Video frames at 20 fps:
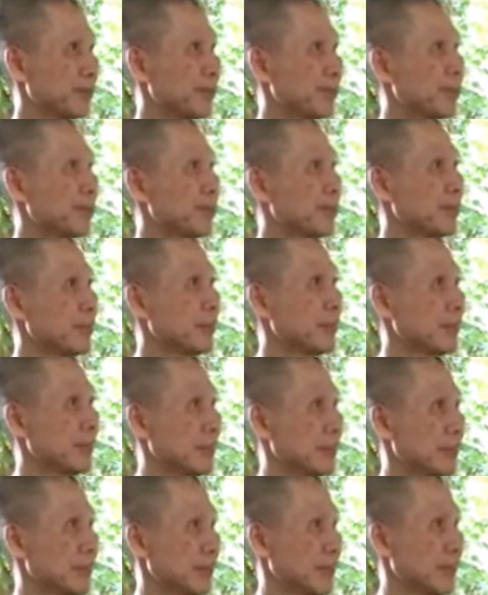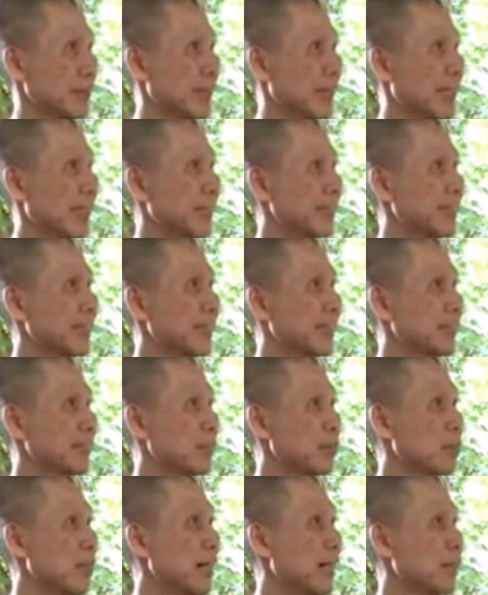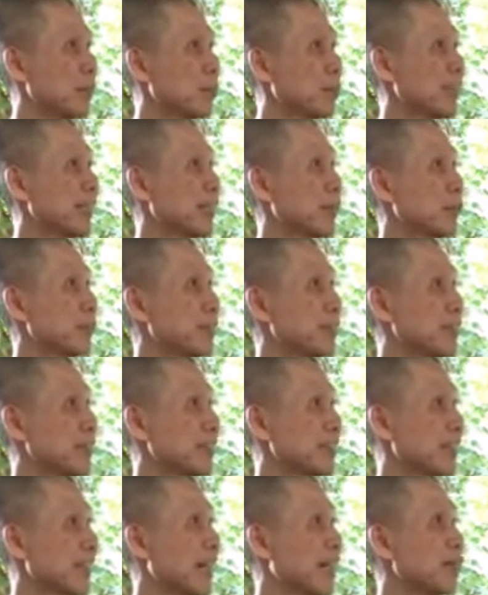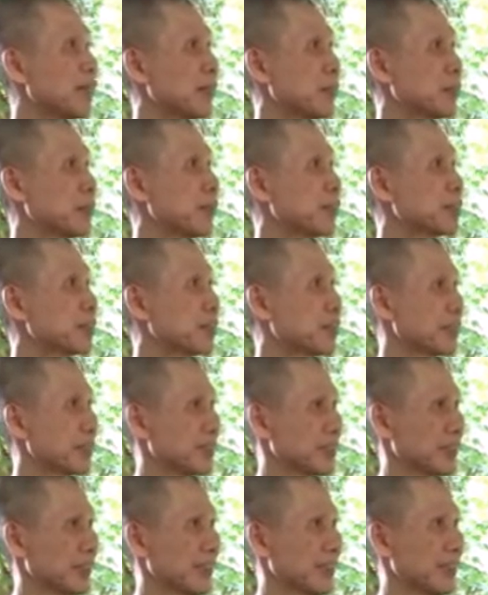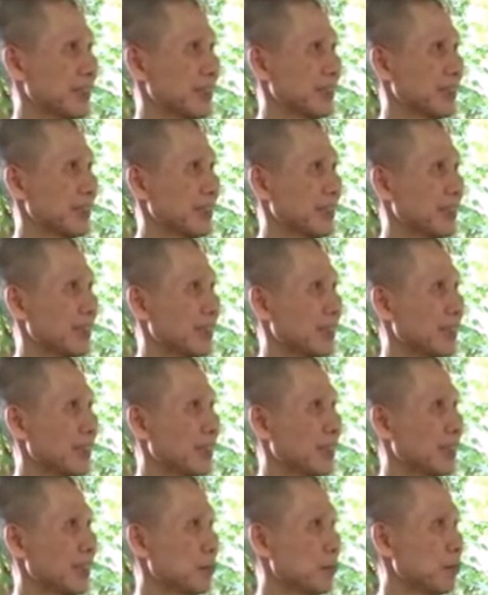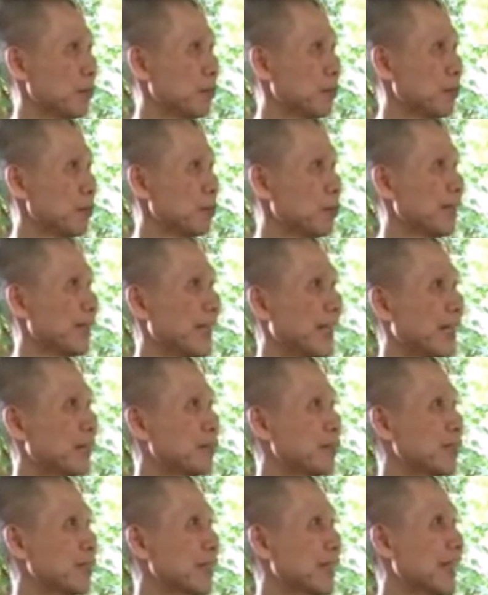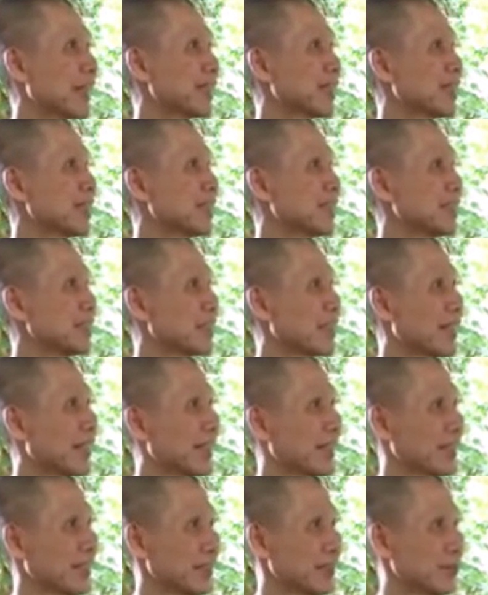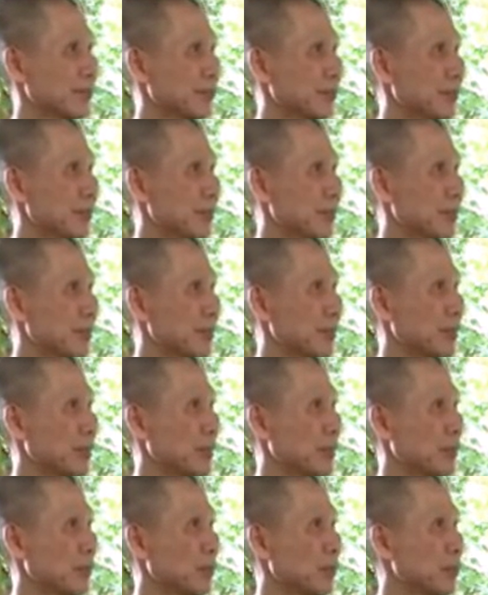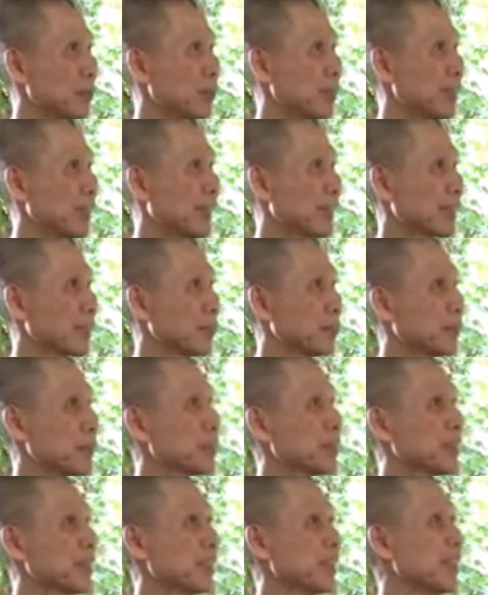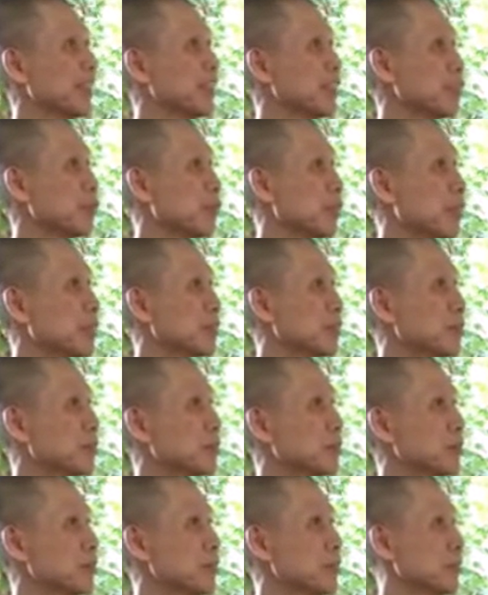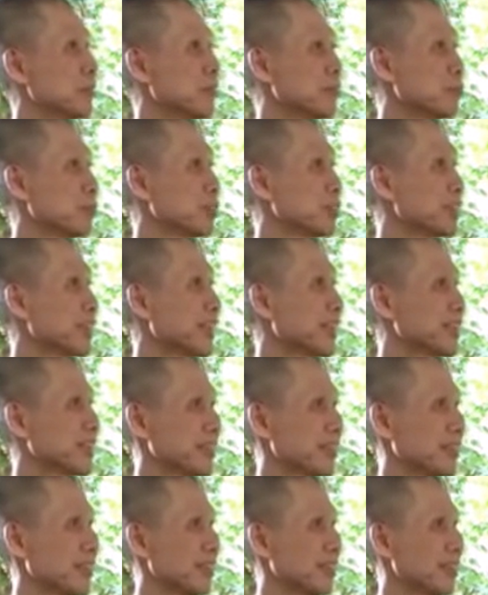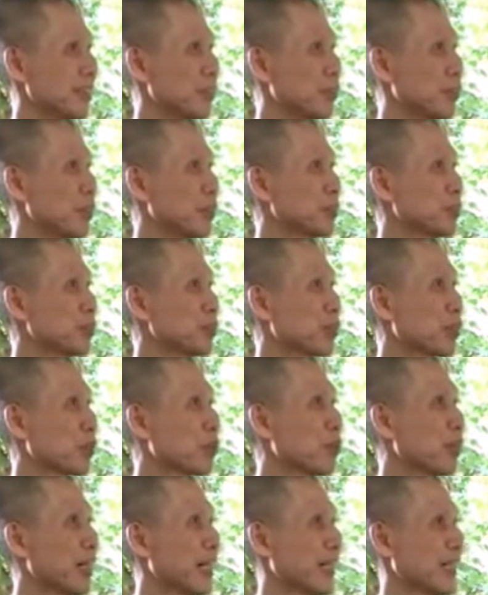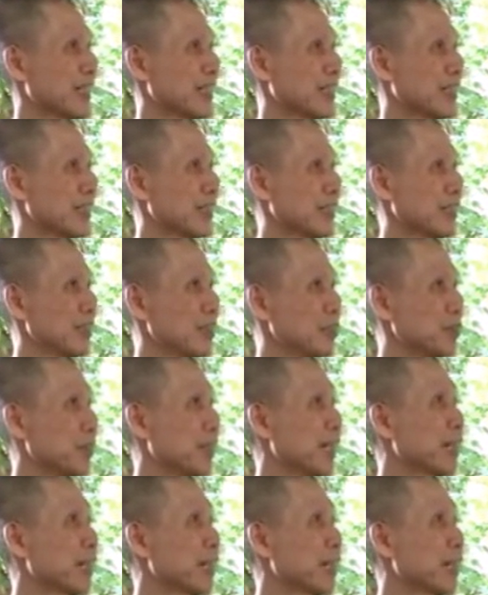And then the mind play with this sound and picture, see, by having like and dislike. When you like a picture, then you want to possess it, you want to acquire, you have craving for it.